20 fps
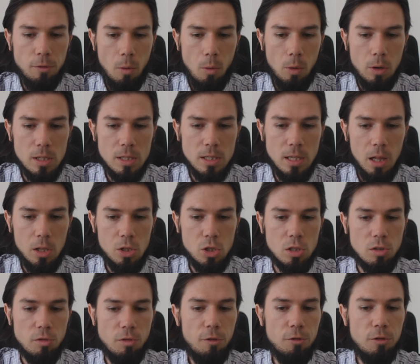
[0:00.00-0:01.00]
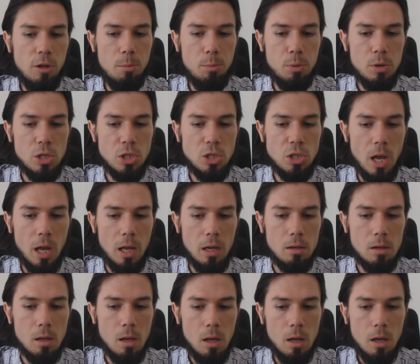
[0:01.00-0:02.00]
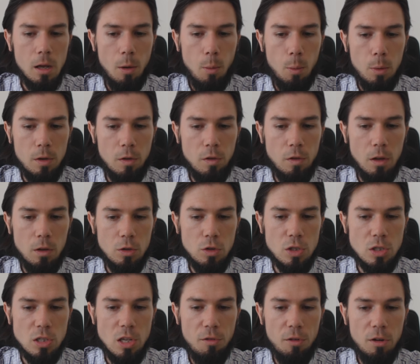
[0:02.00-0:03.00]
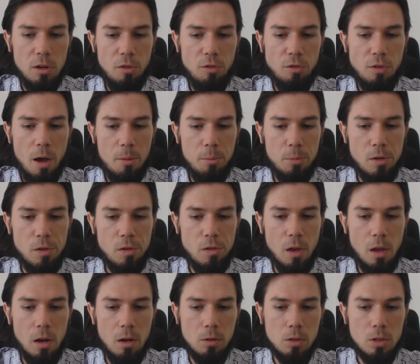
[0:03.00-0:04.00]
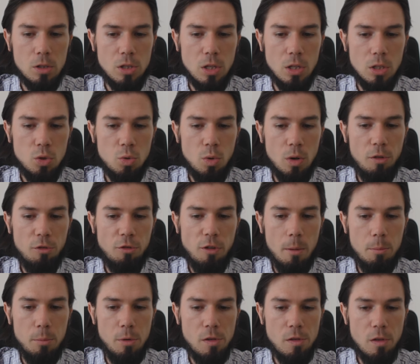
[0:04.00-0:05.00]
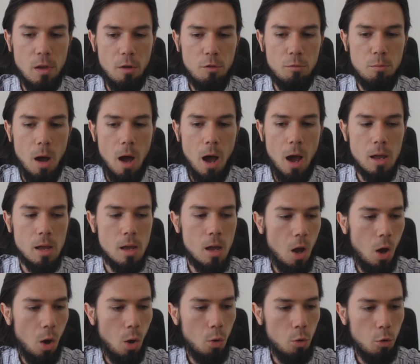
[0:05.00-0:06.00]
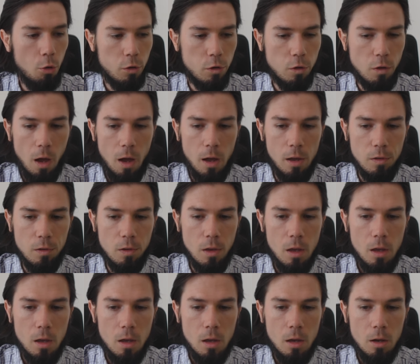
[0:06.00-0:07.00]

If I want to sell just 50%, I want to sell just 75%, I'm going to sell 25% of my whole size,